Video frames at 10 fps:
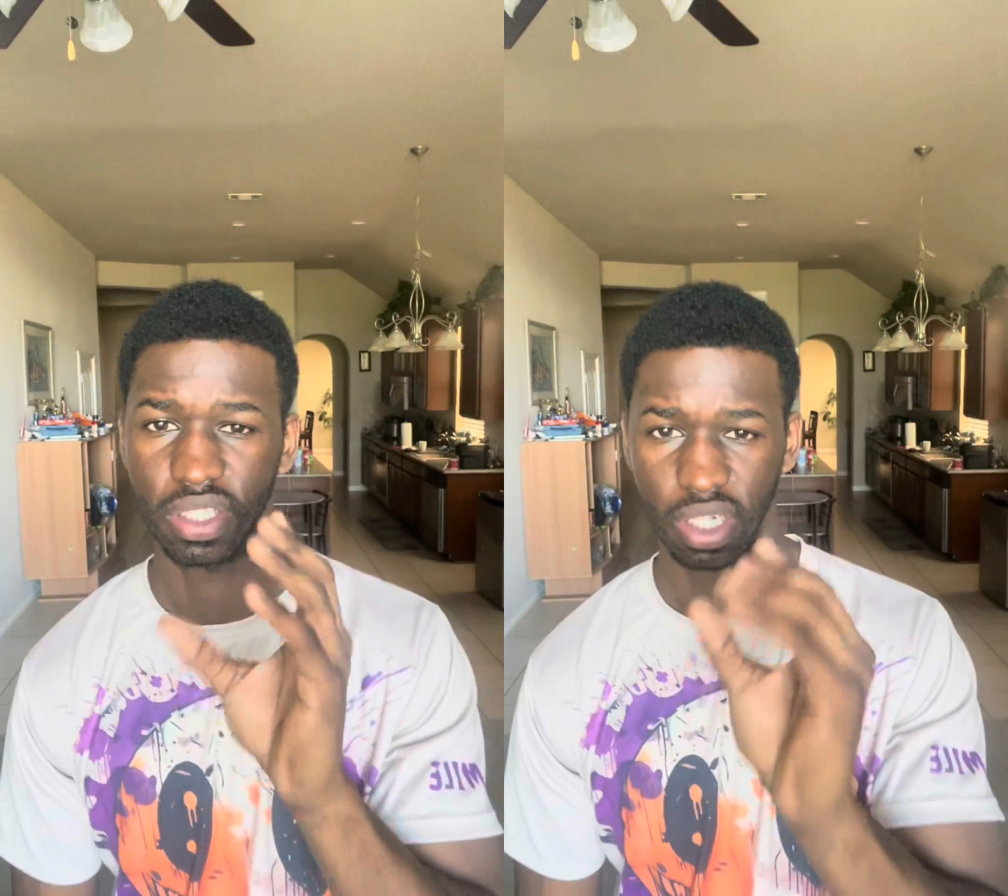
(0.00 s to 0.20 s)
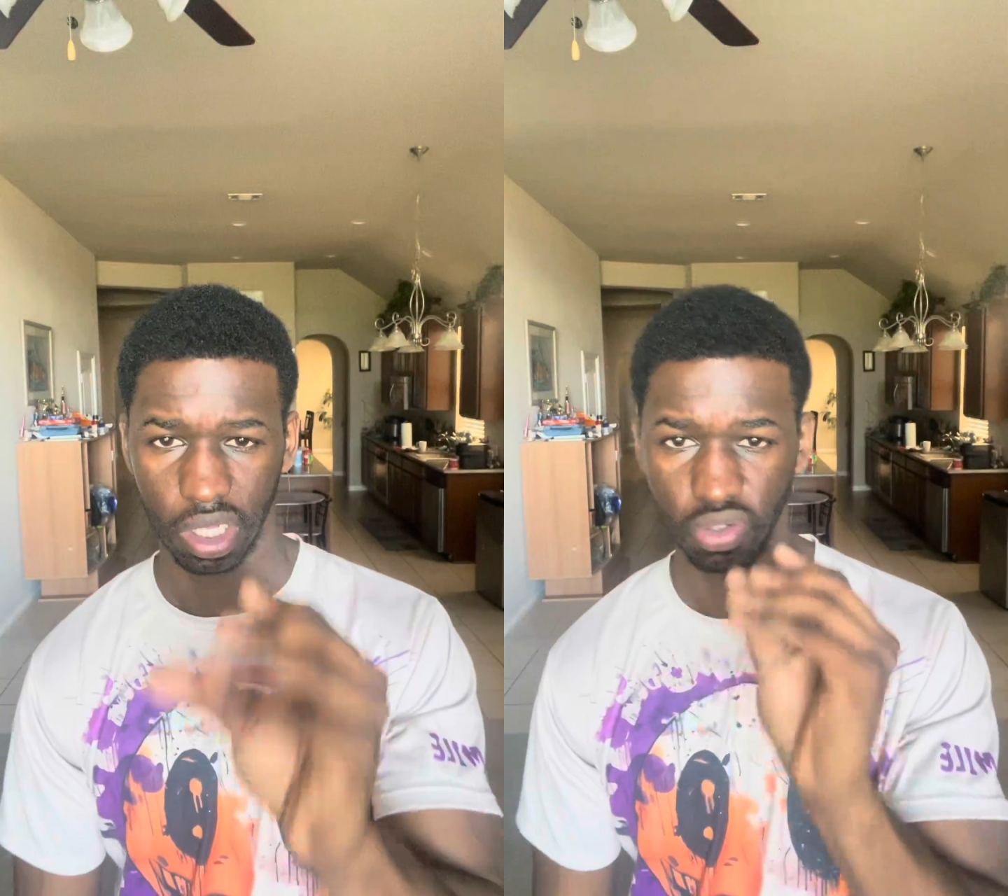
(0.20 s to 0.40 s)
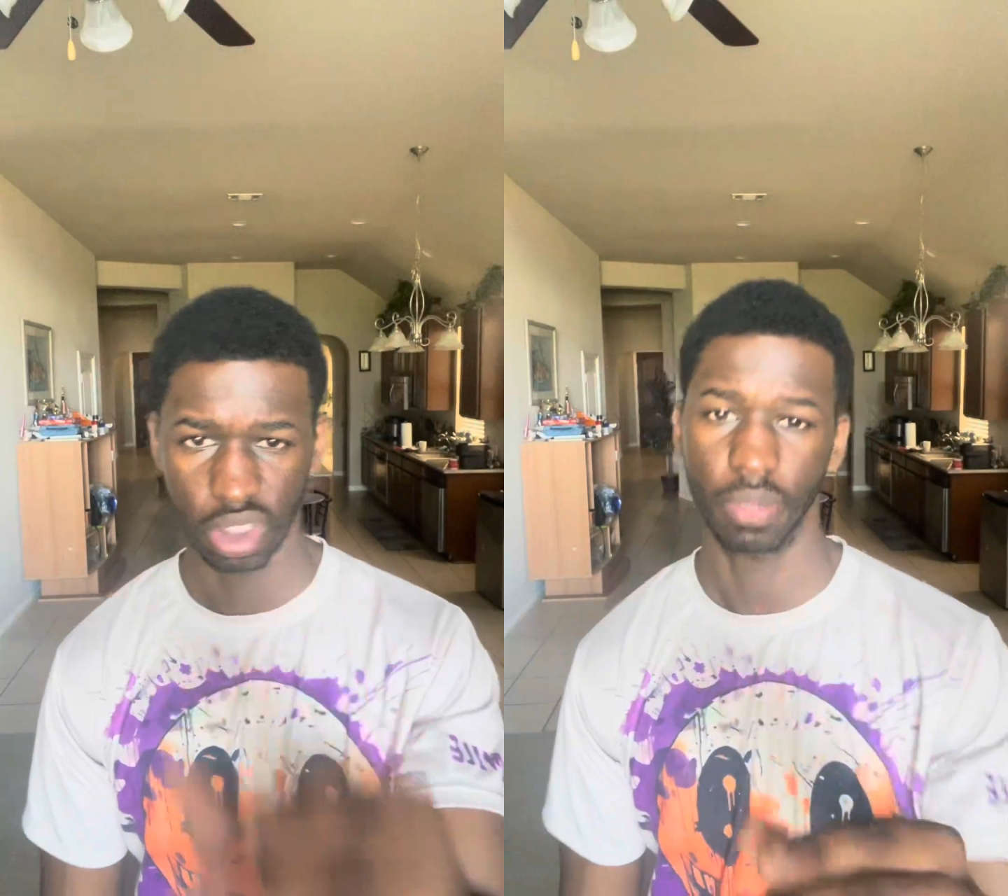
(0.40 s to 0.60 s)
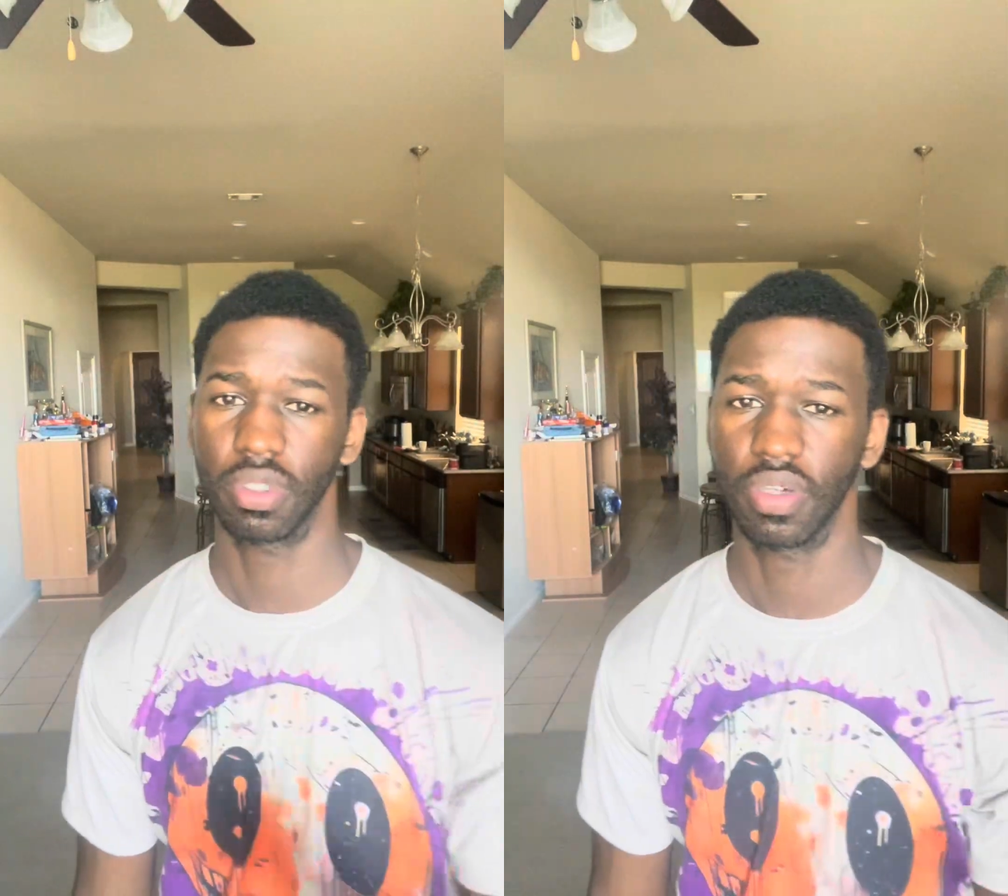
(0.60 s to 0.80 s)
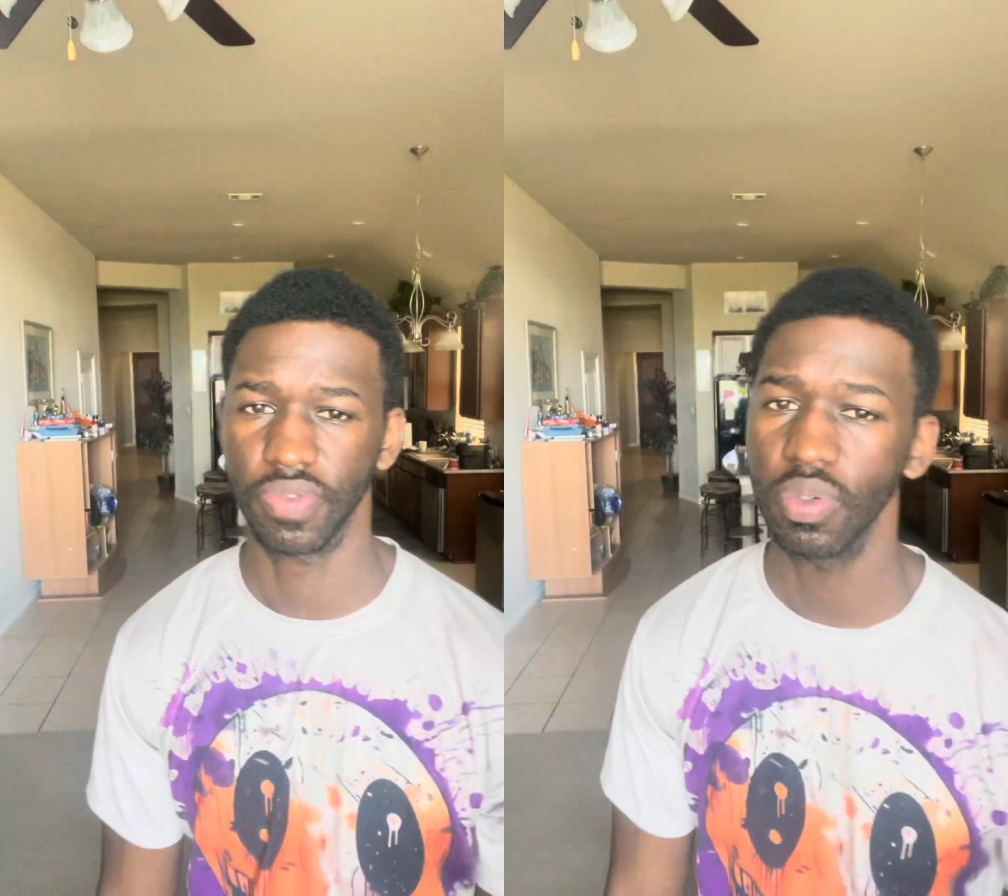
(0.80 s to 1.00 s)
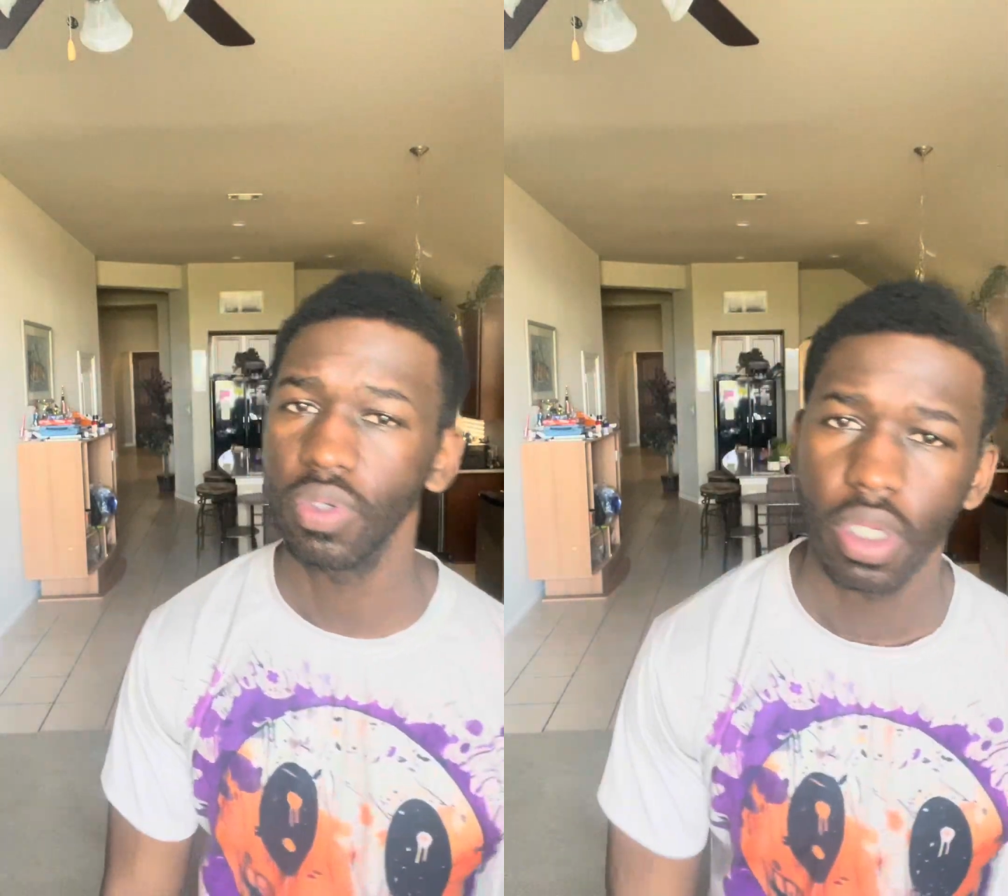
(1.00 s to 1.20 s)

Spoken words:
to the close-up in the review.